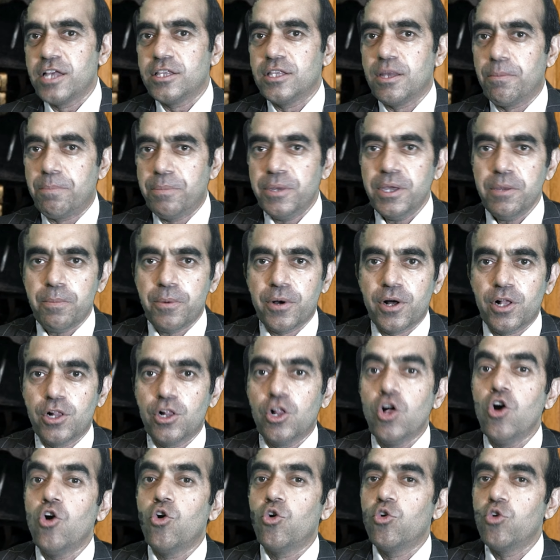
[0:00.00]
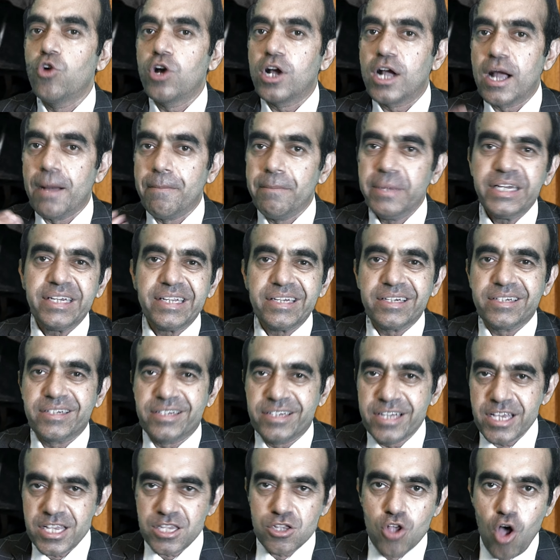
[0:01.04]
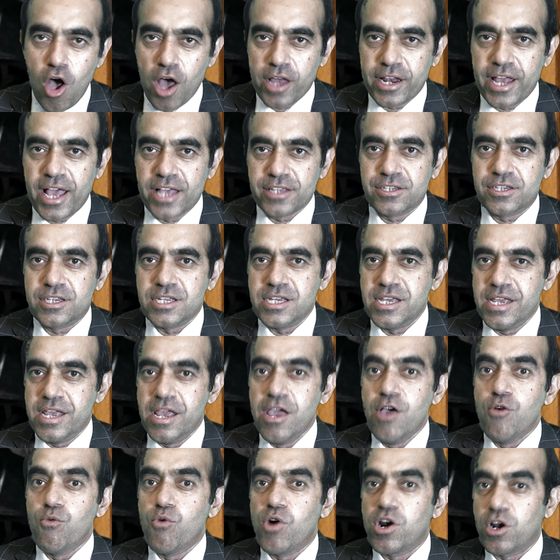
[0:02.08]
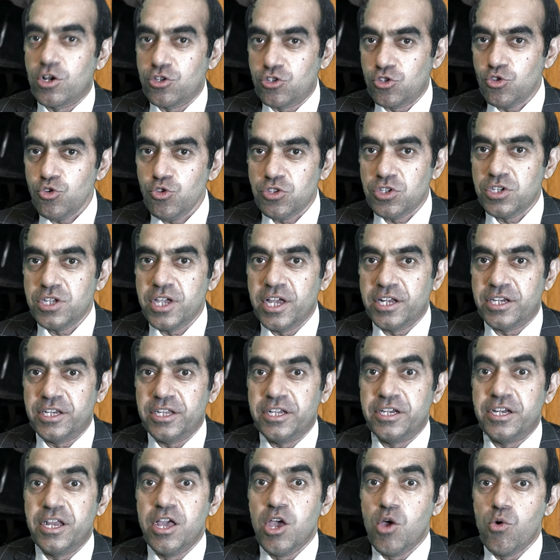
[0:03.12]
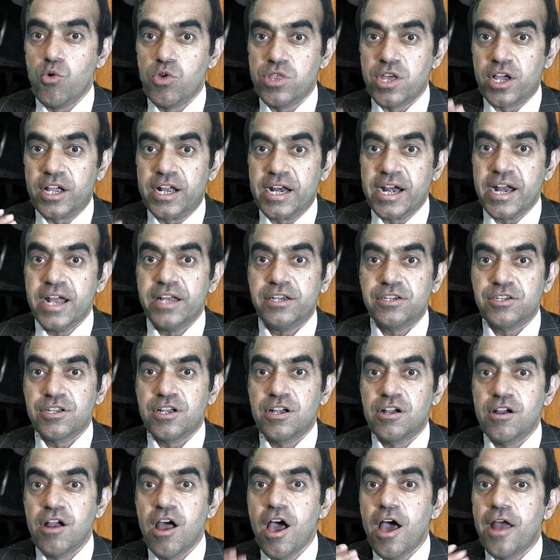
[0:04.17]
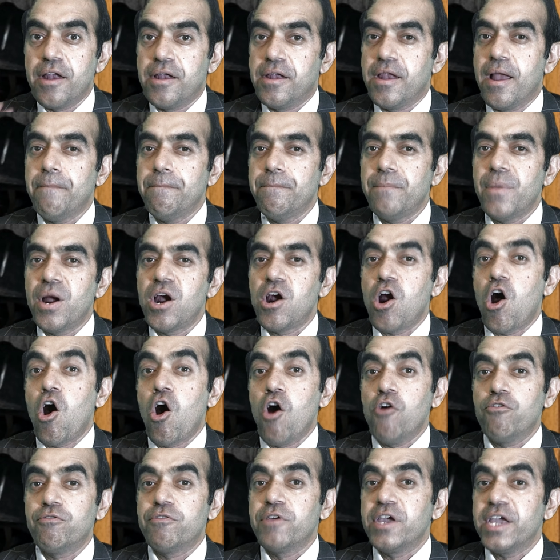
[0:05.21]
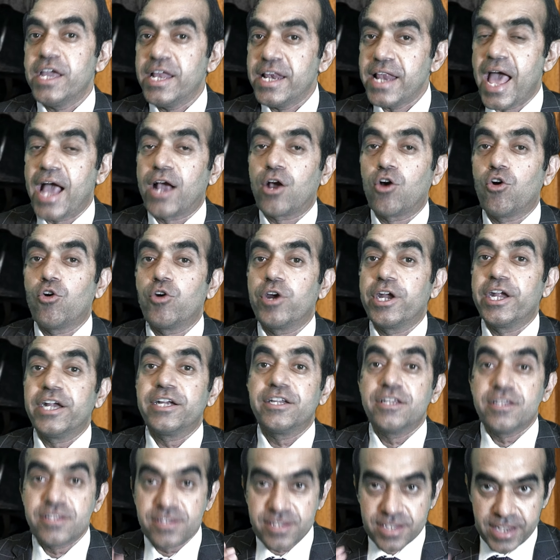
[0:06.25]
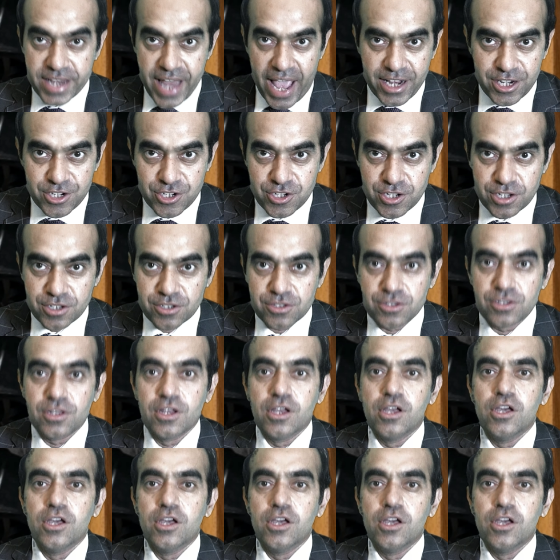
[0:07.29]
the people who committed dishonesty were associated with a greater number of inaccurate selections.